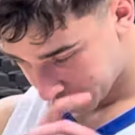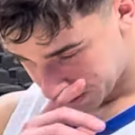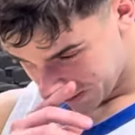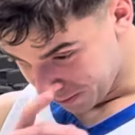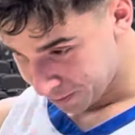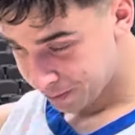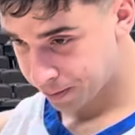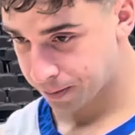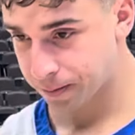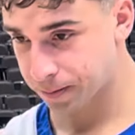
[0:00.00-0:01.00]

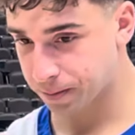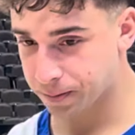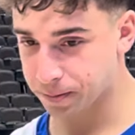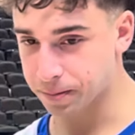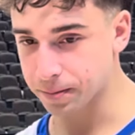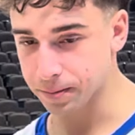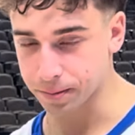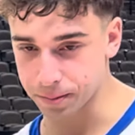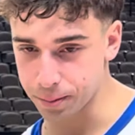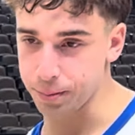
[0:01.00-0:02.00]

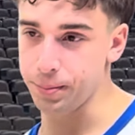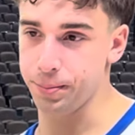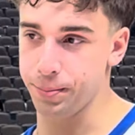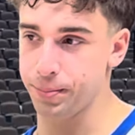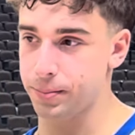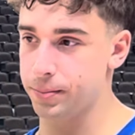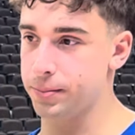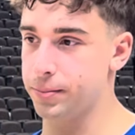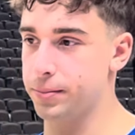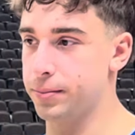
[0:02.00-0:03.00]

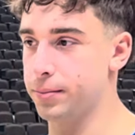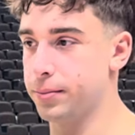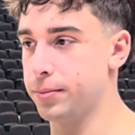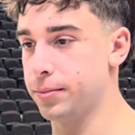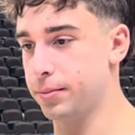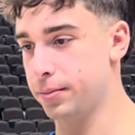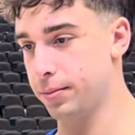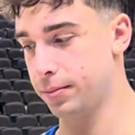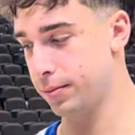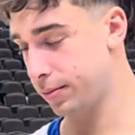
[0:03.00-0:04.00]

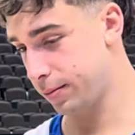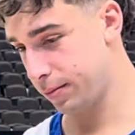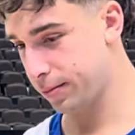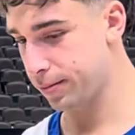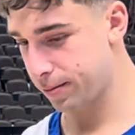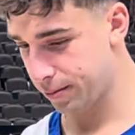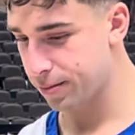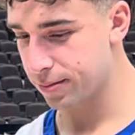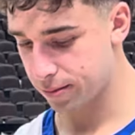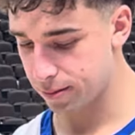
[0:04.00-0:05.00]

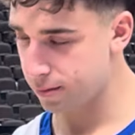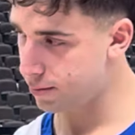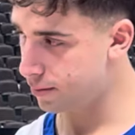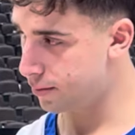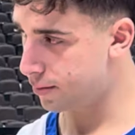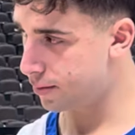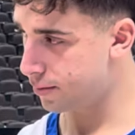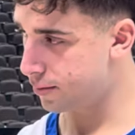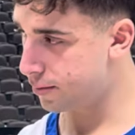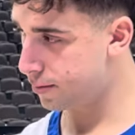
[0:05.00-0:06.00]

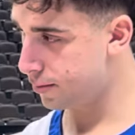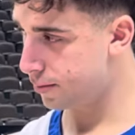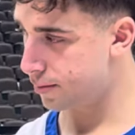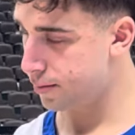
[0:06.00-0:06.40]
No words are spoken by the person on screen.